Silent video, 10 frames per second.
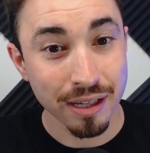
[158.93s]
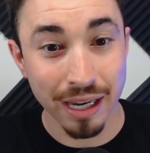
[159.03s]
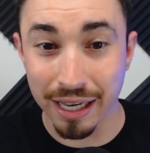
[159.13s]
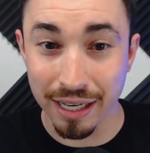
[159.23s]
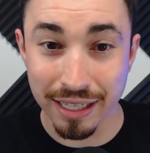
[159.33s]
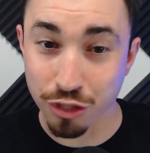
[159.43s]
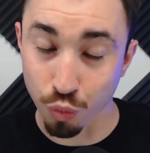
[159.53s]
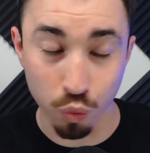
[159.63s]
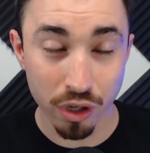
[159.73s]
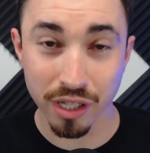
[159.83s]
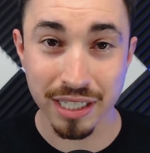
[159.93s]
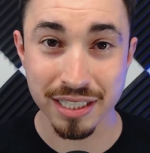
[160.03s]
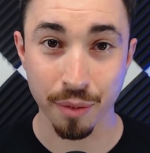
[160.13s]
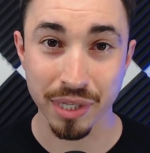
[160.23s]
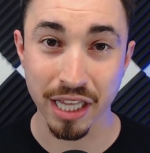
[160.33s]
And this really is
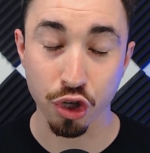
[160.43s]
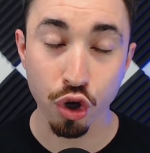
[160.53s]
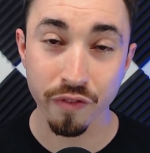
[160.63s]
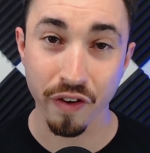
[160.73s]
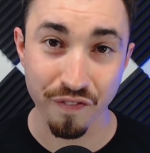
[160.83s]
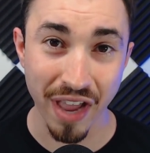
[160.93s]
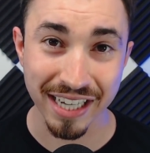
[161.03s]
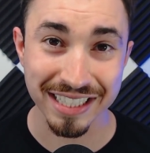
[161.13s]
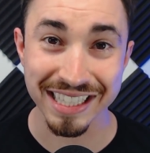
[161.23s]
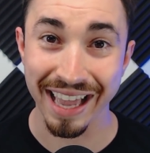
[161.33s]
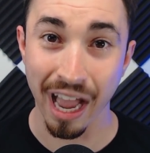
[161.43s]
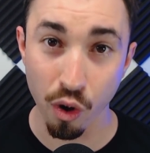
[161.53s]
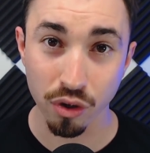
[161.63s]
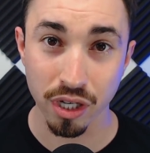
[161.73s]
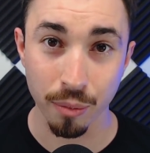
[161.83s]
something that could have affected the
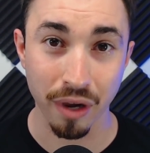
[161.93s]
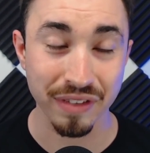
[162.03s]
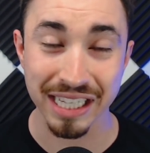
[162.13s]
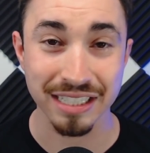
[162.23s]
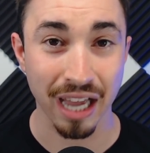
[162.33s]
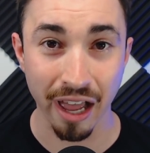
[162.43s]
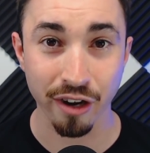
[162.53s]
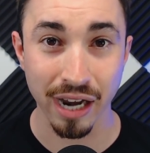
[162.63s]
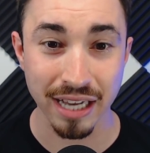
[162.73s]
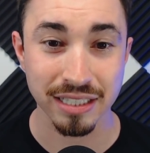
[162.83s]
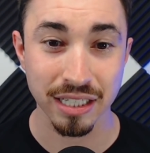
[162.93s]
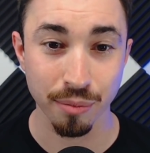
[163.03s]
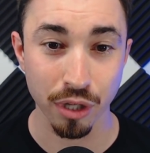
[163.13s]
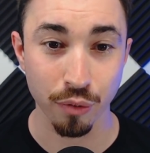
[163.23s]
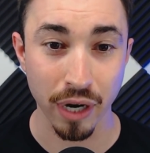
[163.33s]
outcome of the entire
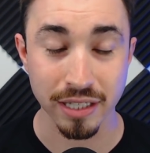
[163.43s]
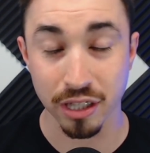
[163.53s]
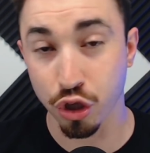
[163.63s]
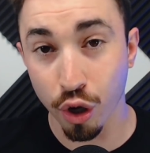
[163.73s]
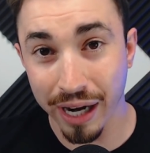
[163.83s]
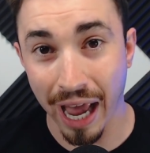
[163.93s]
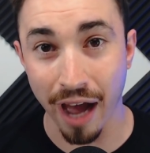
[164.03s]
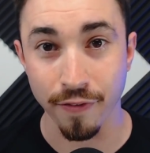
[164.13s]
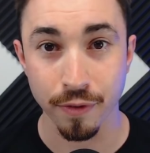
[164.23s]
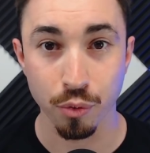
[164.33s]
NCAA race. It could have.